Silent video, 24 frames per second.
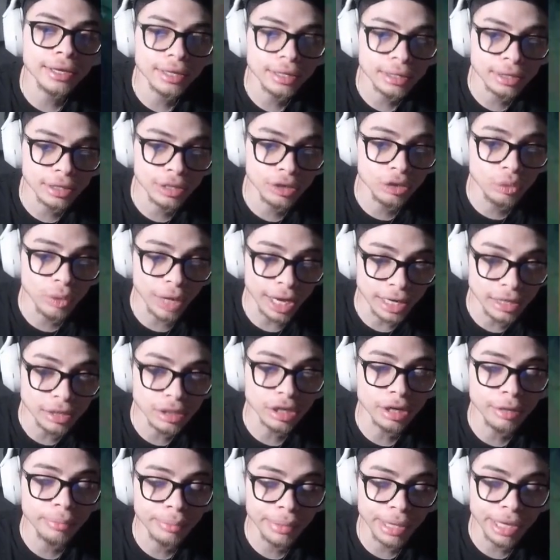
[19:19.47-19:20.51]
you end
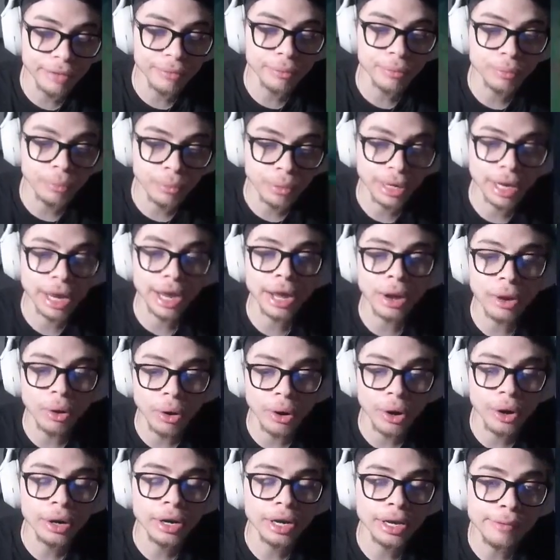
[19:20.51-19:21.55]
up when I
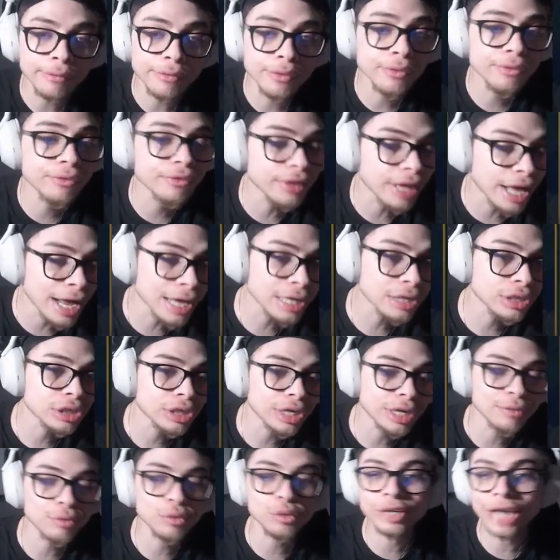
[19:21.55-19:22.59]
R. If you flash,
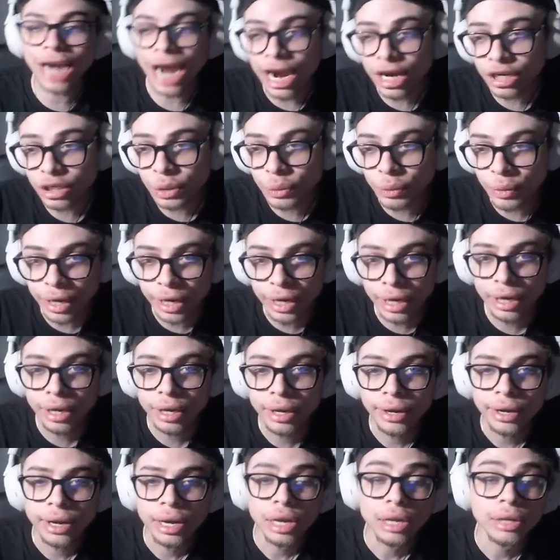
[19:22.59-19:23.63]
if you dash away,
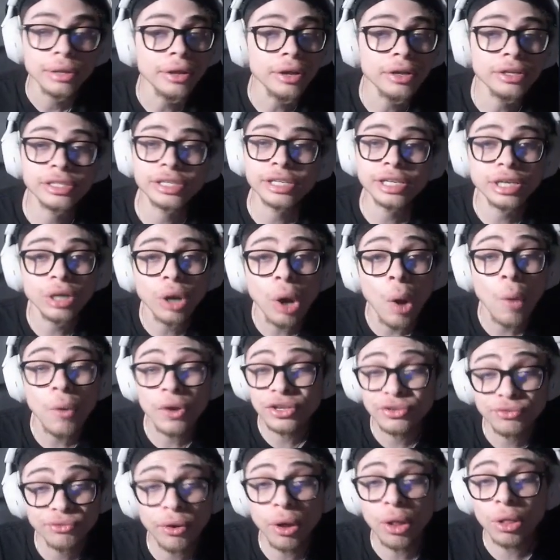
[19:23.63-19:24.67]
Lux can always
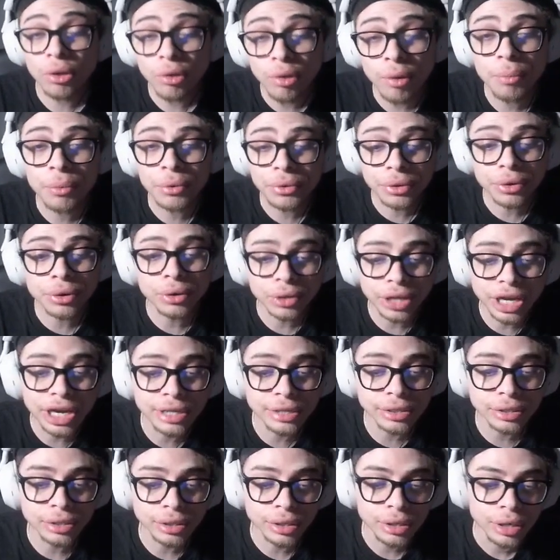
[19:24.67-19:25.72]
follow up with her
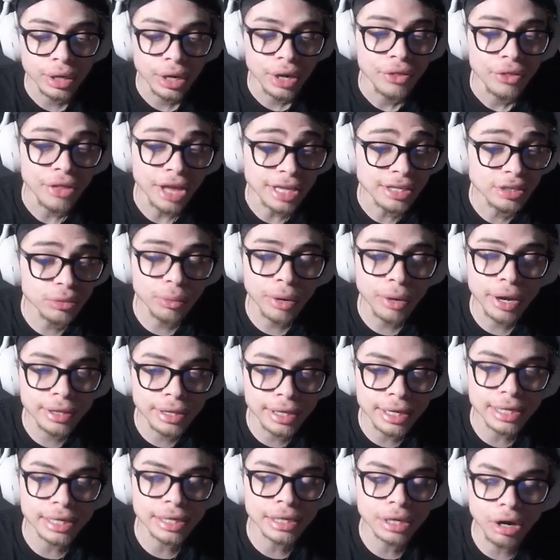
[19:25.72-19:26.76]
laser. That's why
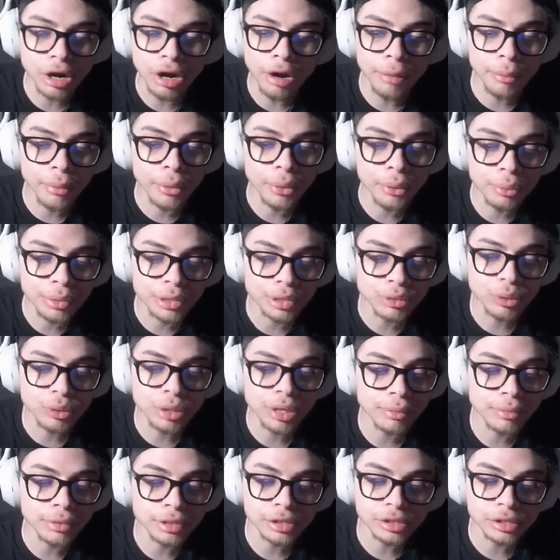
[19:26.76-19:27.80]
the combo between
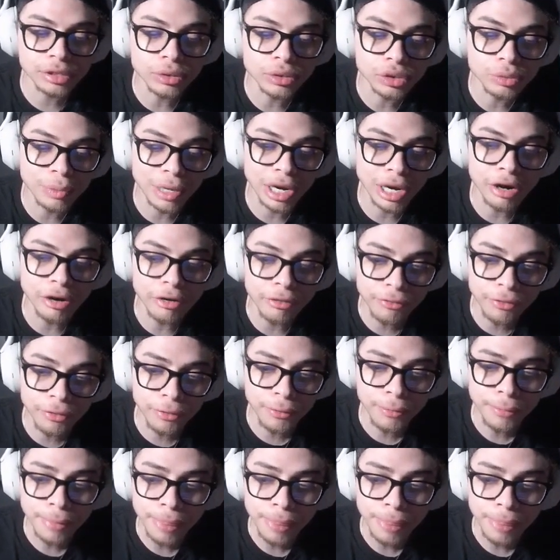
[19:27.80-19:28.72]
them is so powerful.